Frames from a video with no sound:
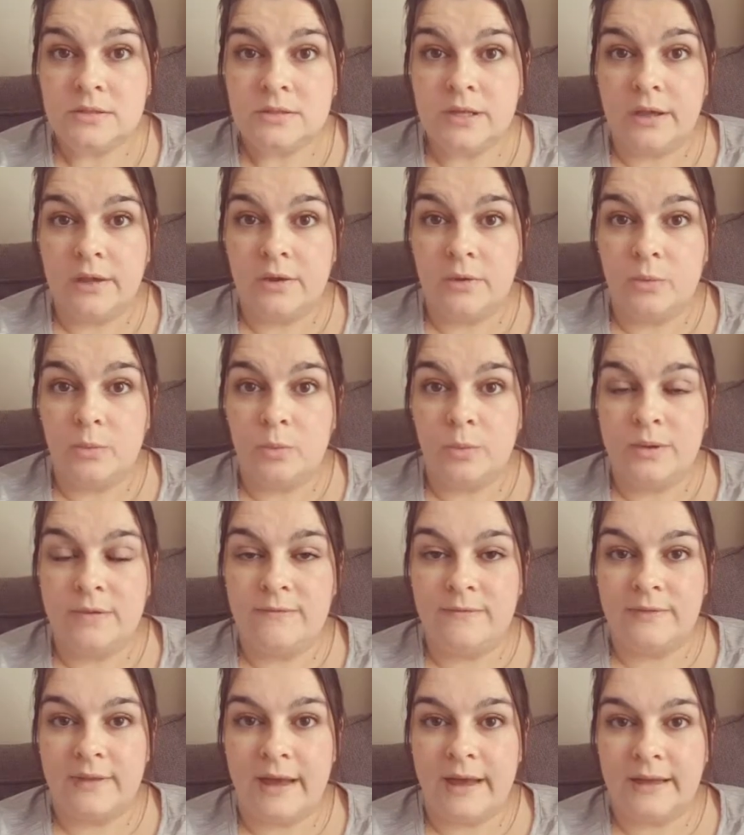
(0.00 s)
So
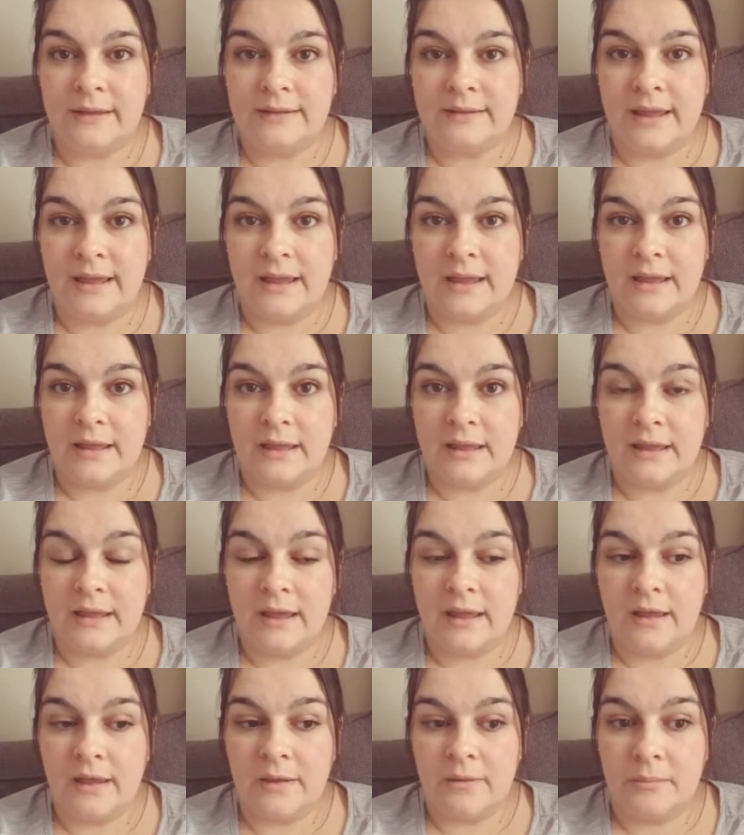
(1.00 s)
with that, there
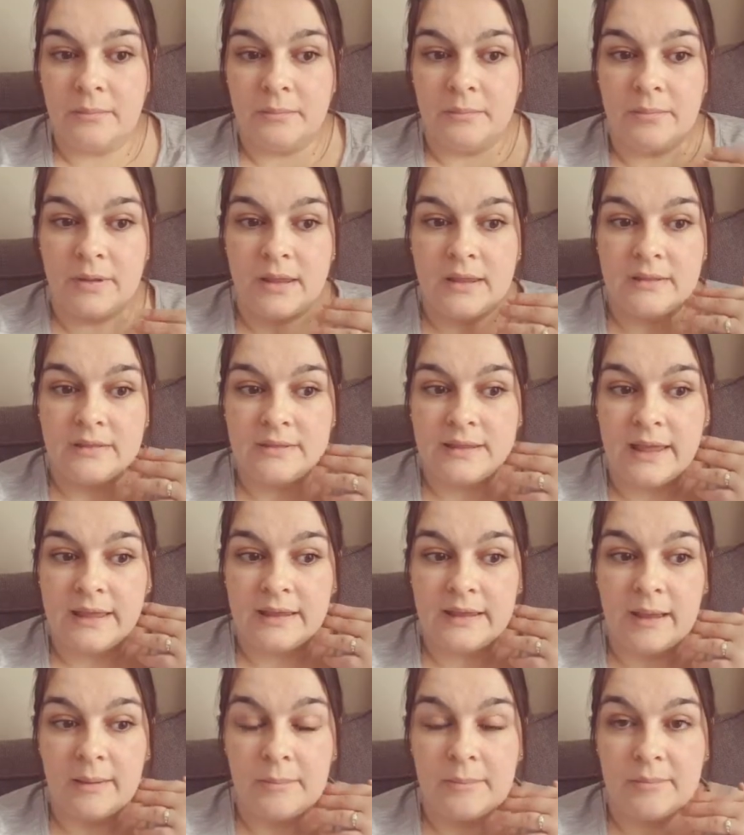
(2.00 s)

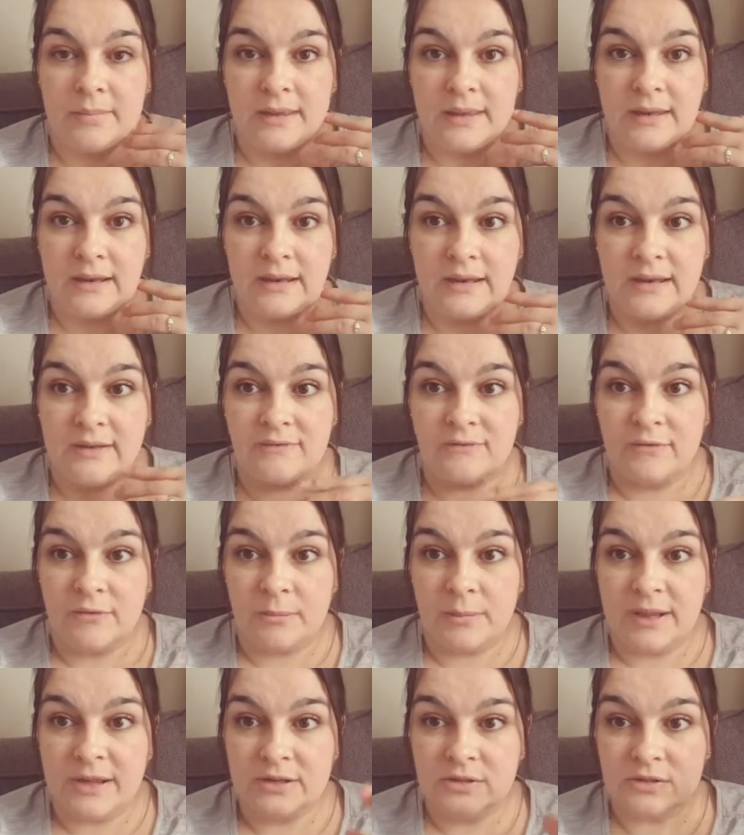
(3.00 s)
can be
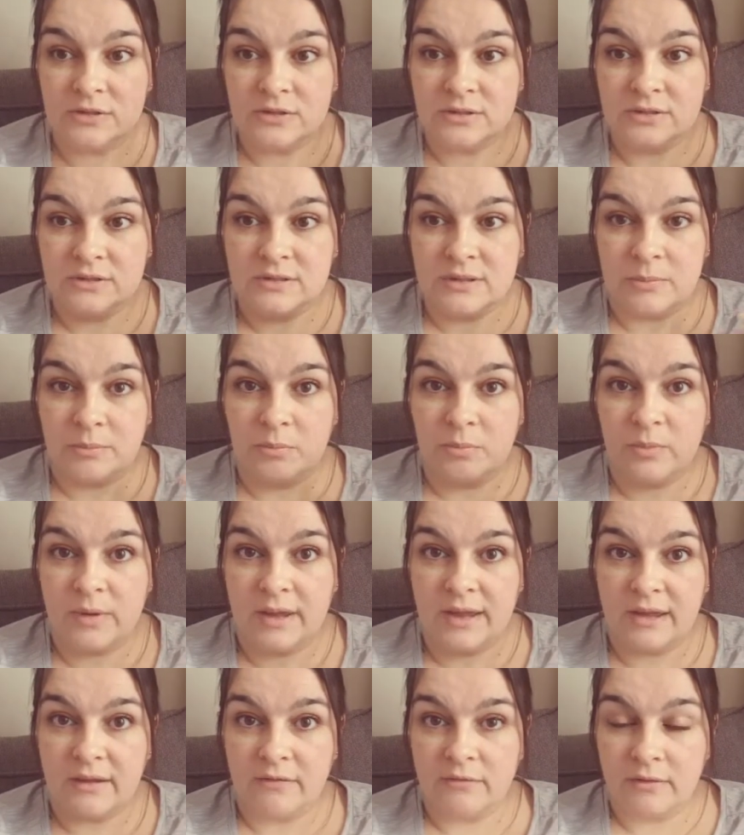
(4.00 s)
inflammation
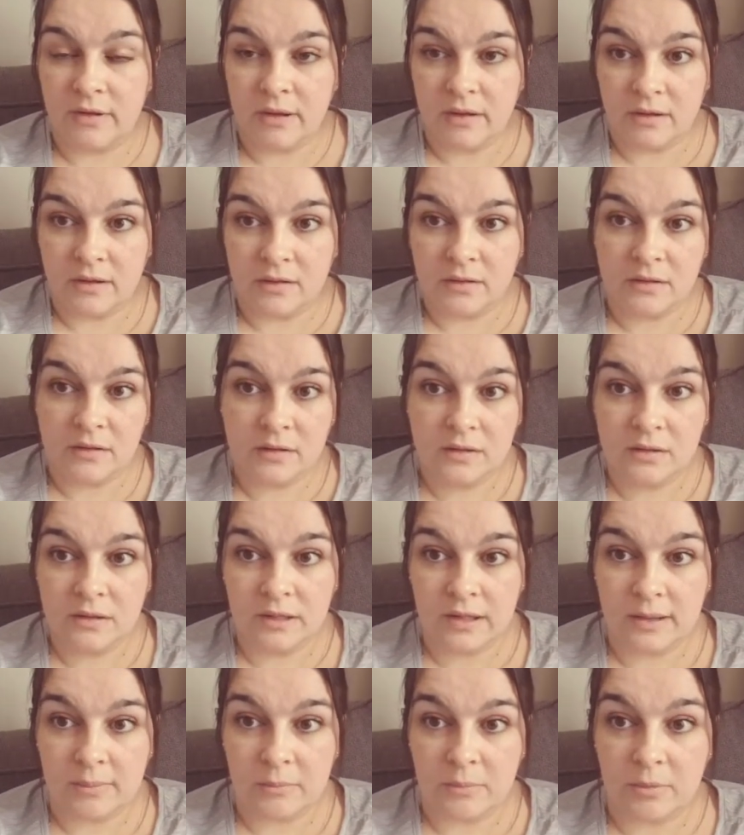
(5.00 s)
somewhere
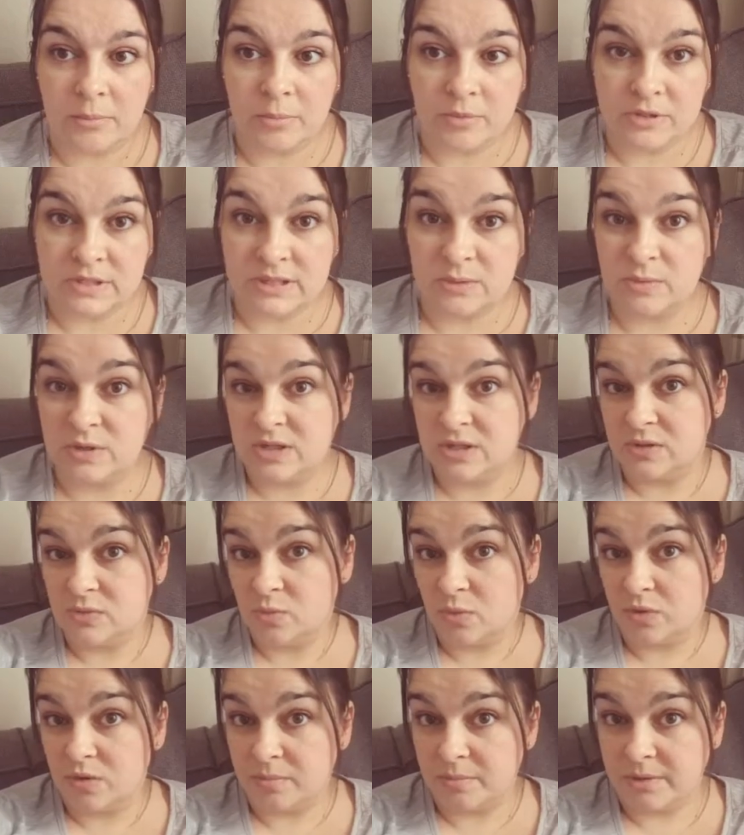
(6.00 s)
in my body, which is
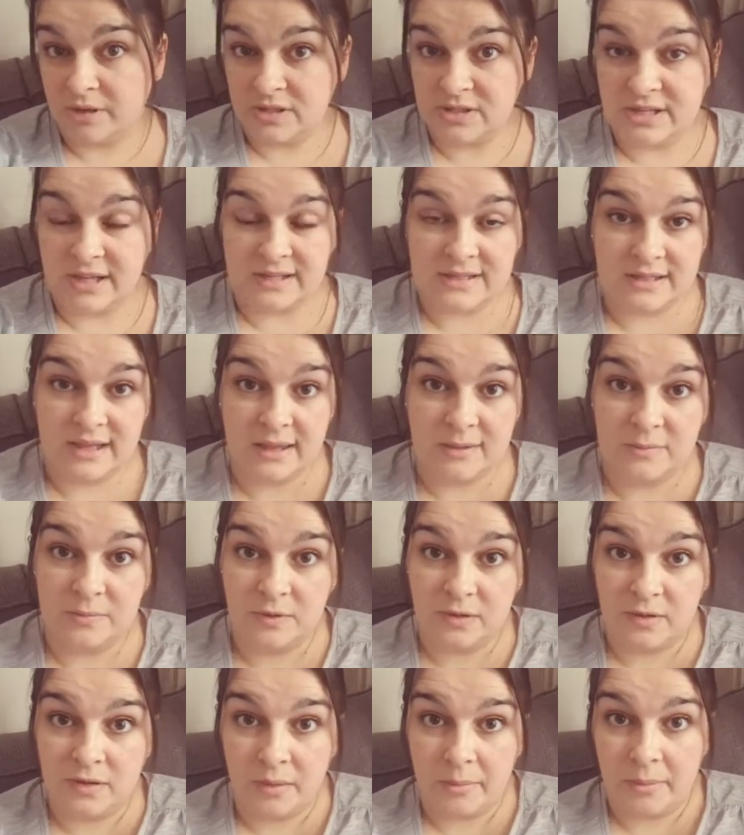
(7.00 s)
what the blood tests keep
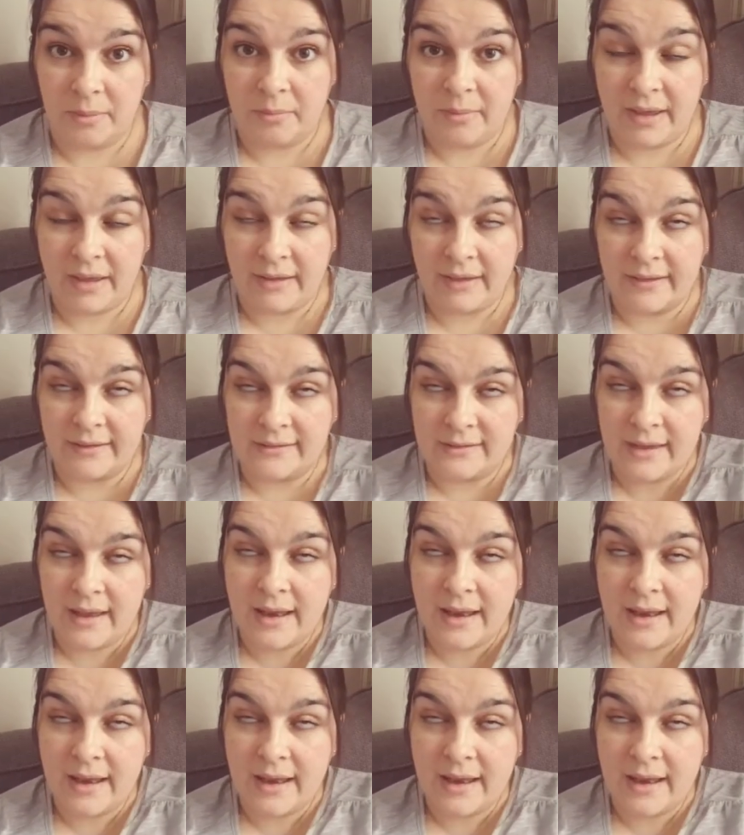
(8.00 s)
coming back as.